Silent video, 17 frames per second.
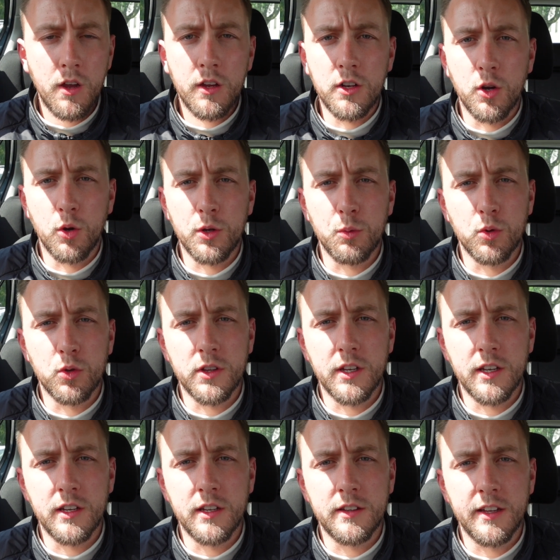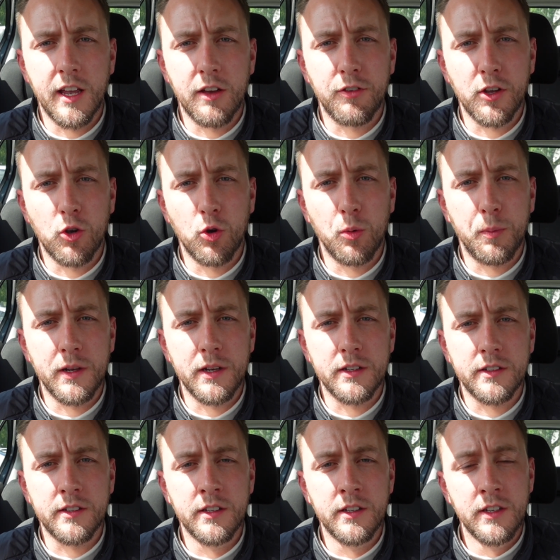You know, he won the, the F A Cup
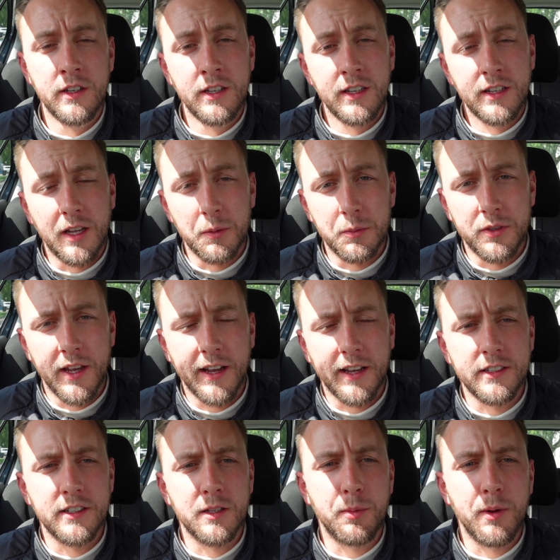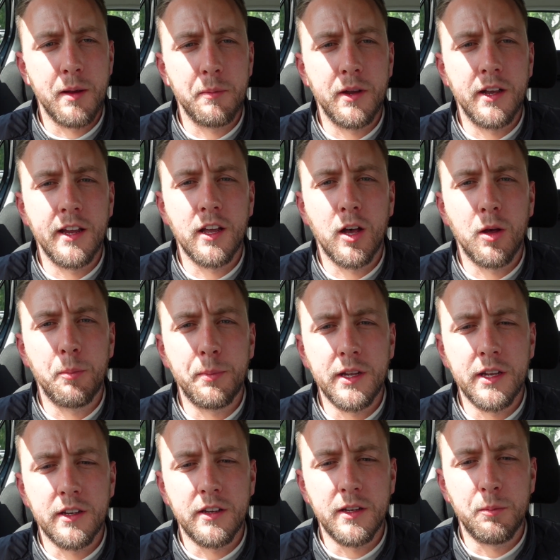and came second in the Premier League,
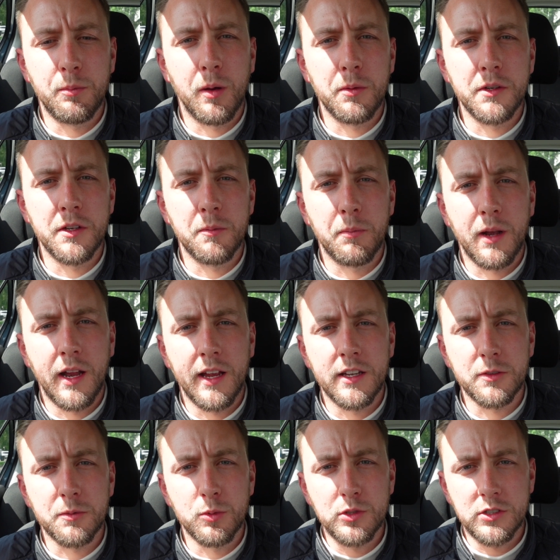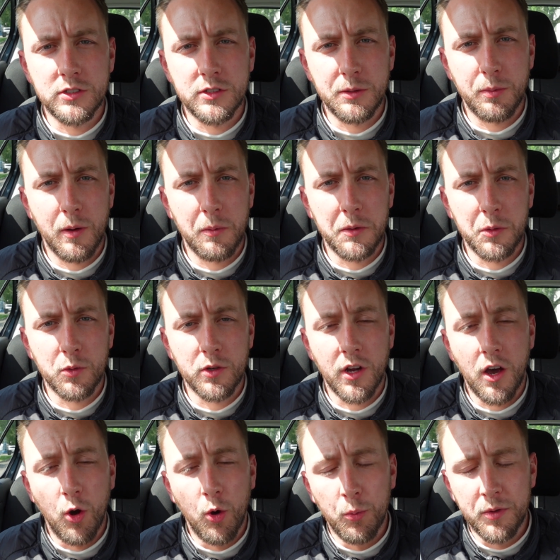albeit he probably didn't play as much as he probably would
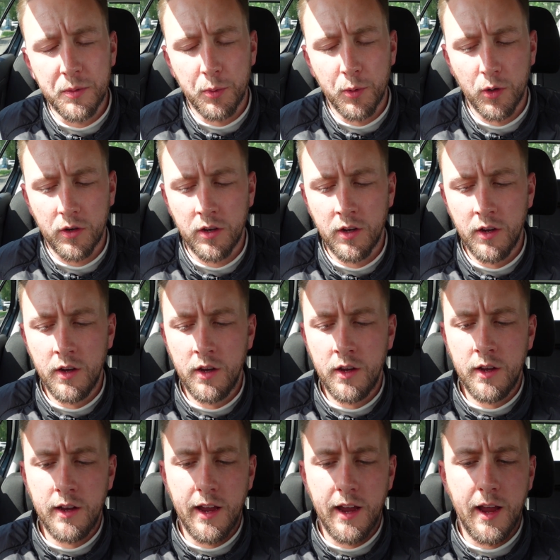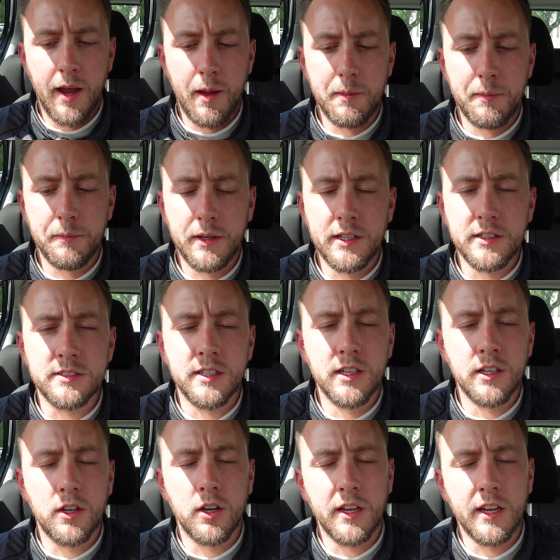have hoped, but um, he's
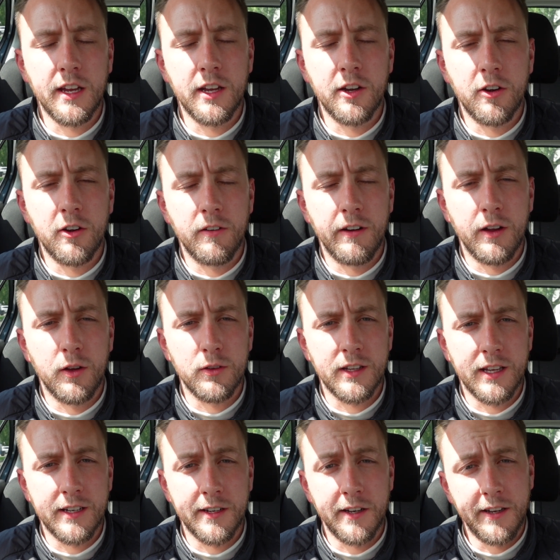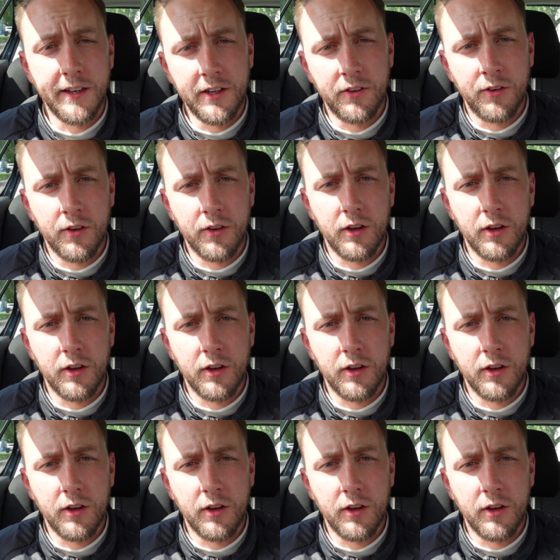still kind of in and around that elite